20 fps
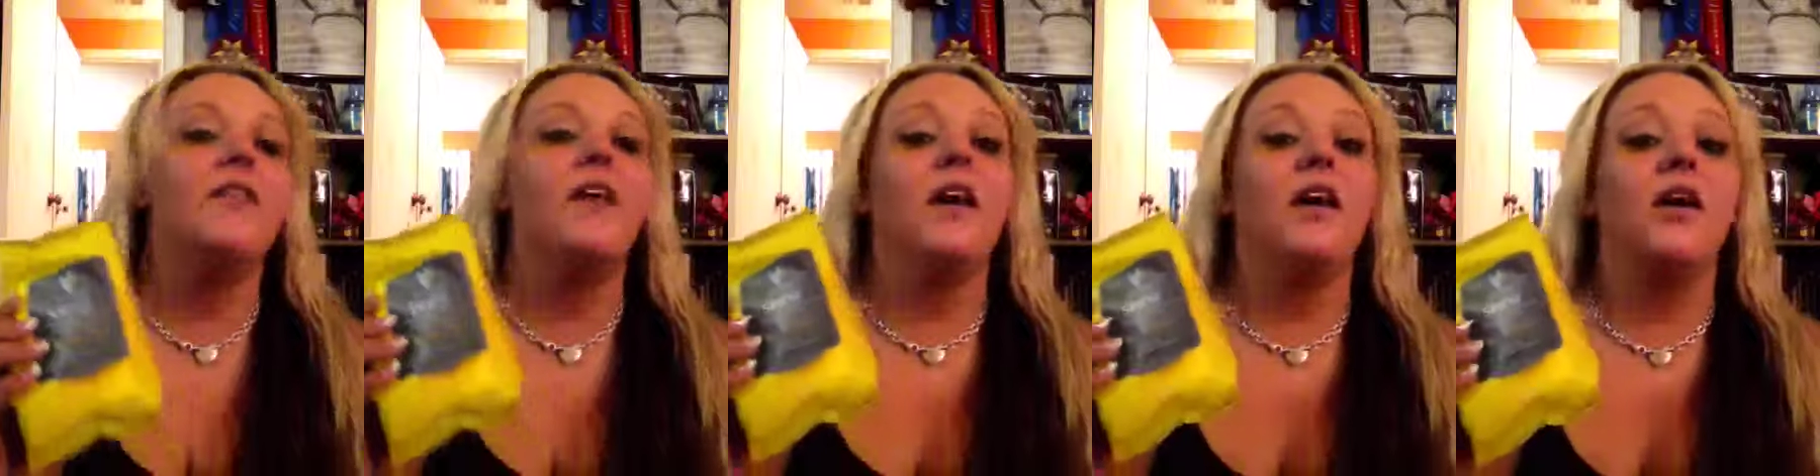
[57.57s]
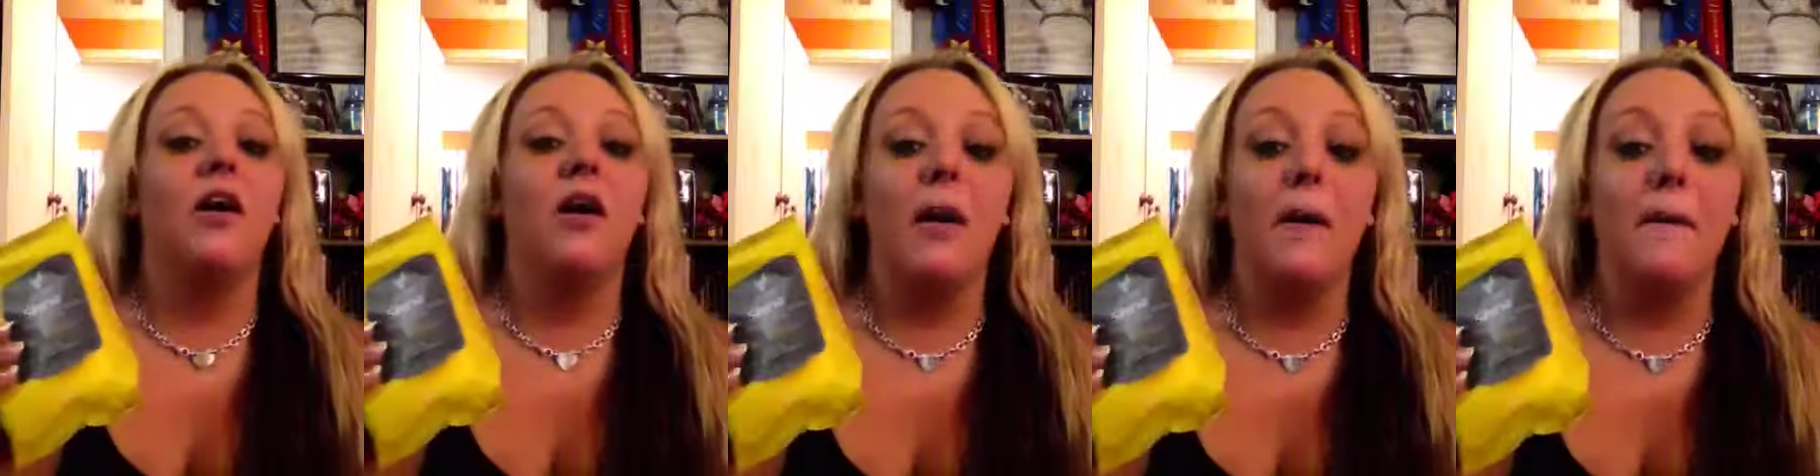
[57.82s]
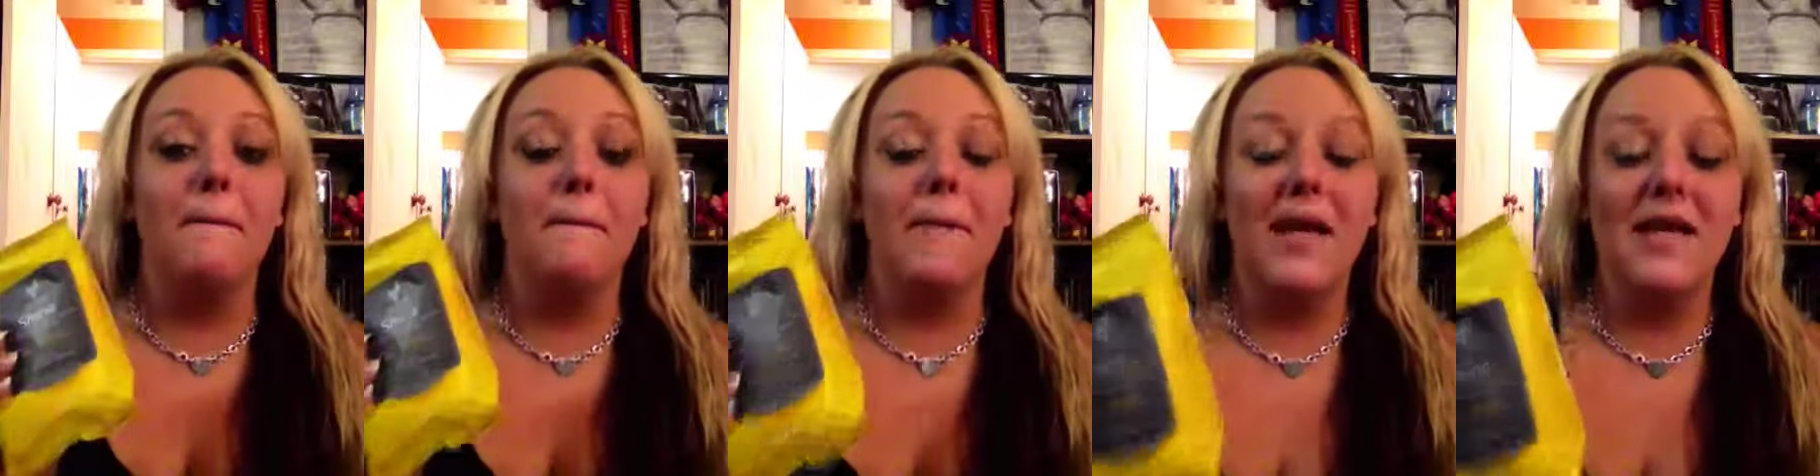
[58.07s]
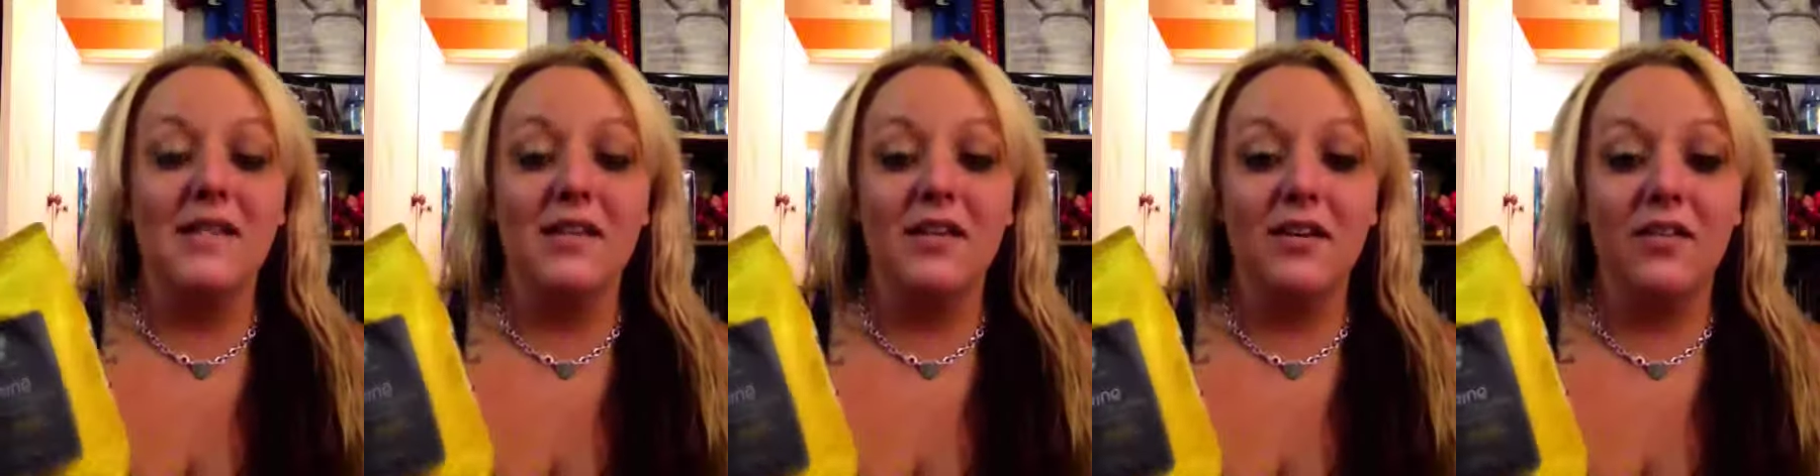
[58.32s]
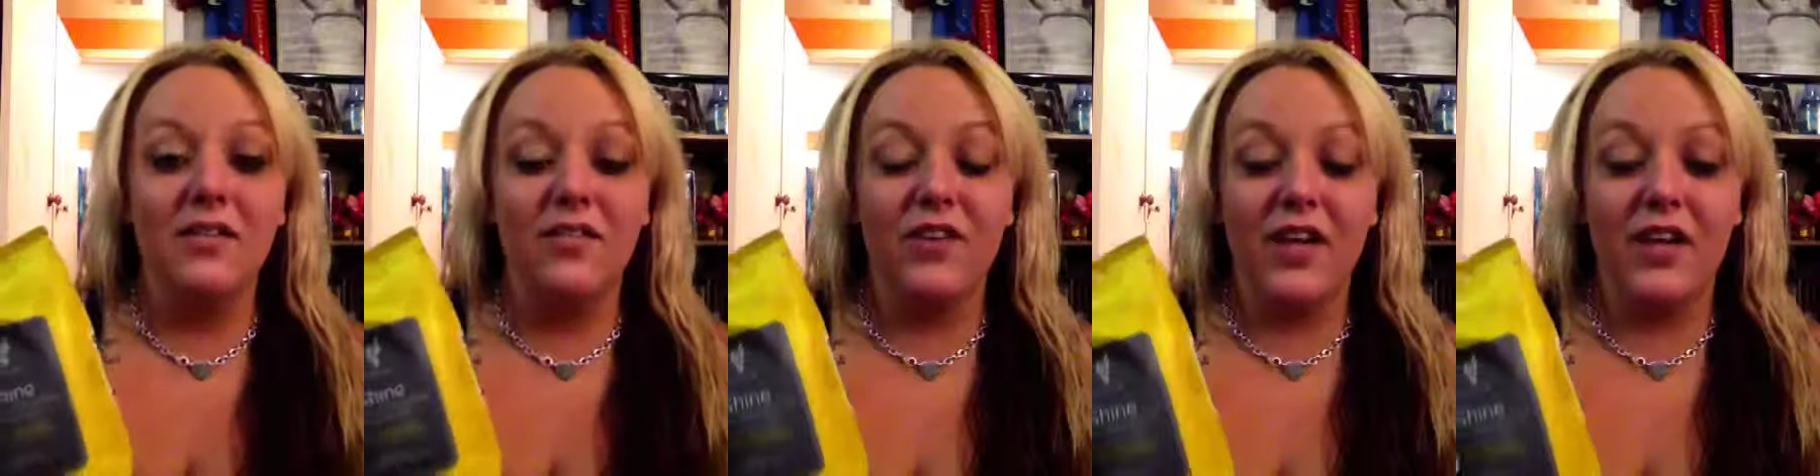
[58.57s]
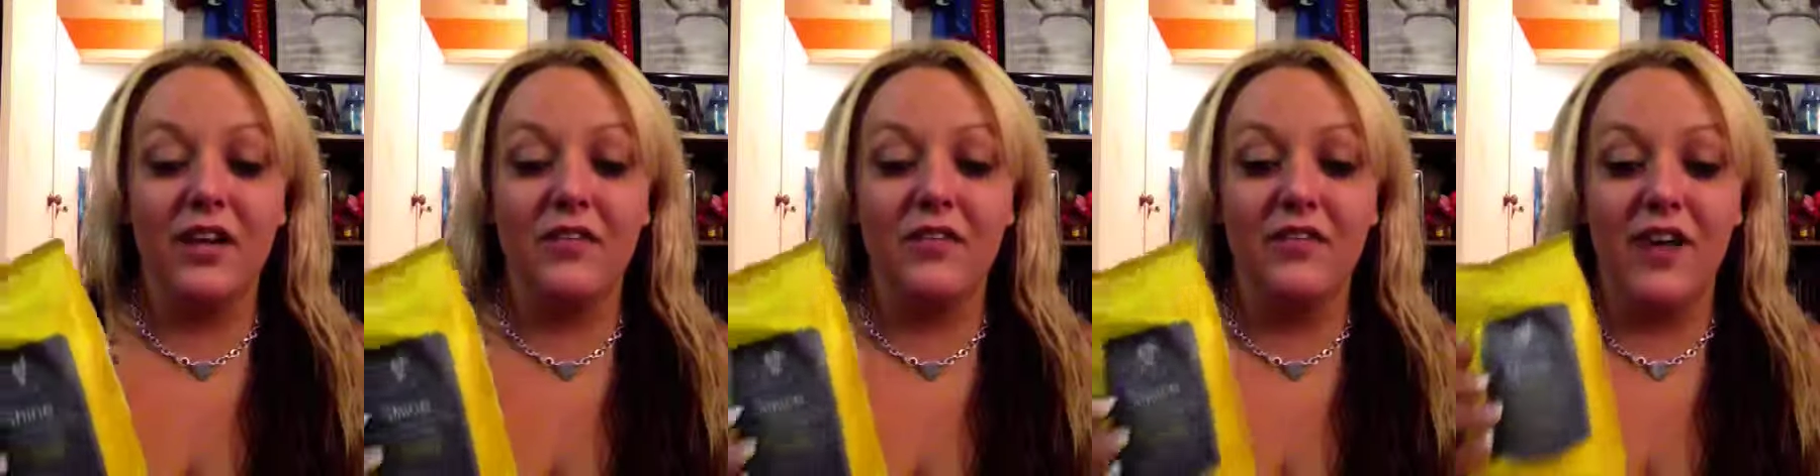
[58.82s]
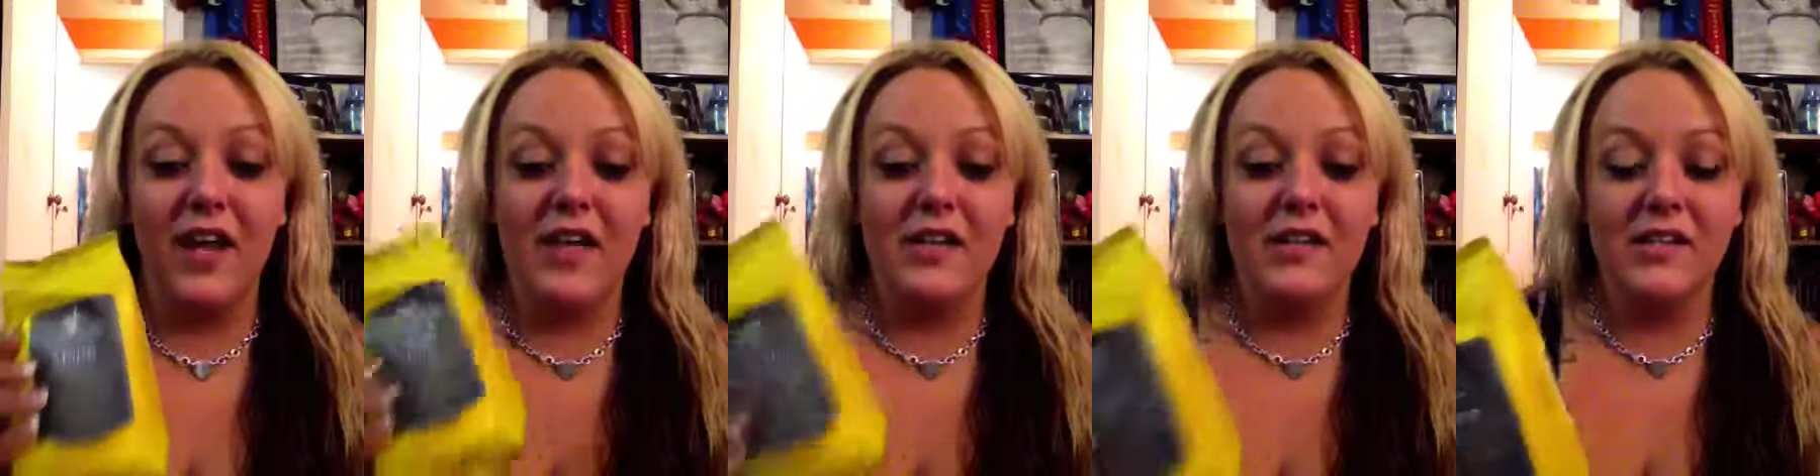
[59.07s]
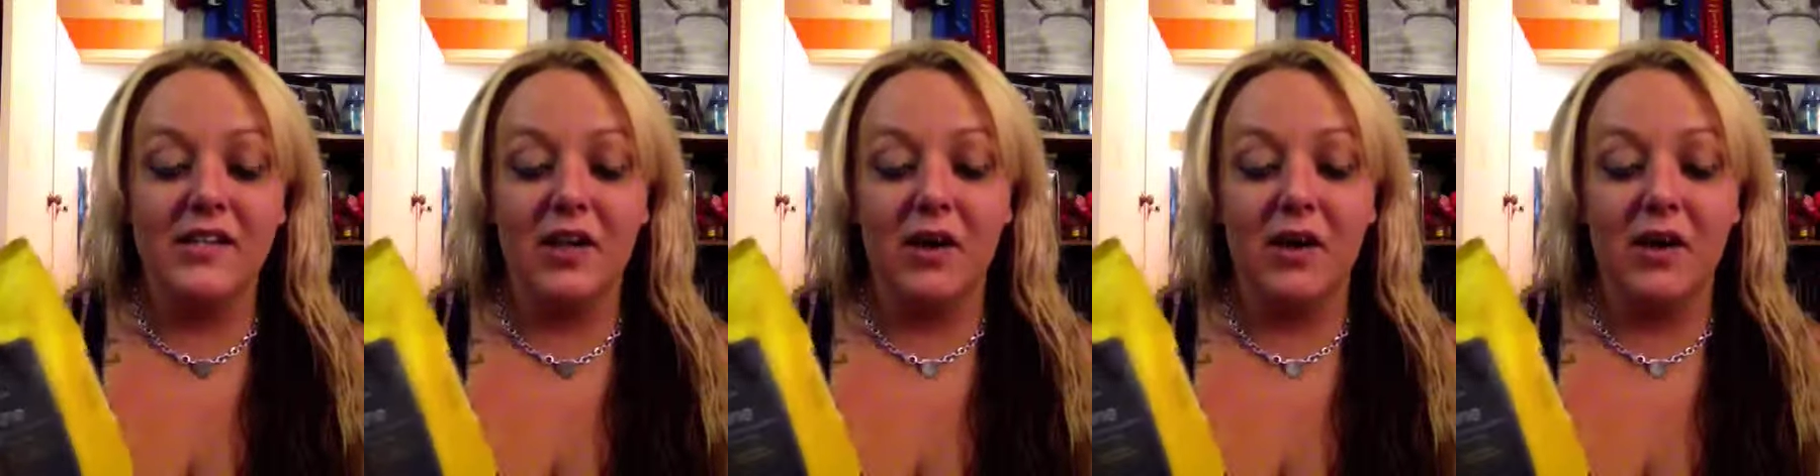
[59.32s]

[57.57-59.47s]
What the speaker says: They are amazing for your face,